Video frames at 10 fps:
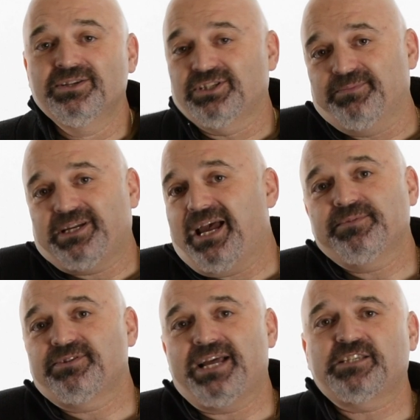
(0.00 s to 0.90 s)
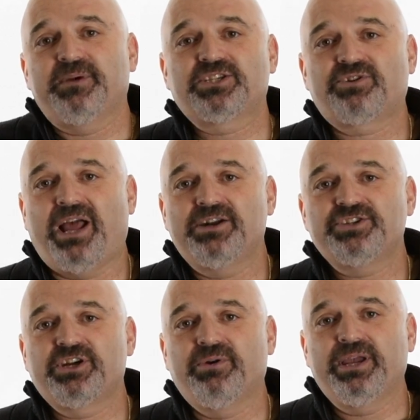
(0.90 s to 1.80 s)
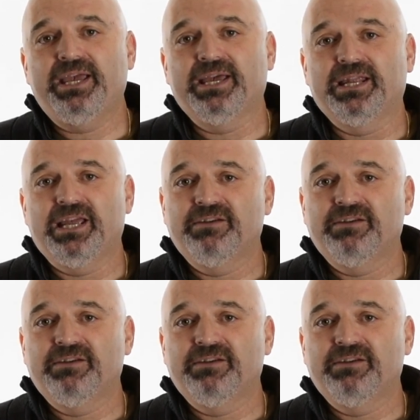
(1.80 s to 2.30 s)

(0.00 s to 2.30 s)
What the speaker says: Sometimes that's my strategy going in.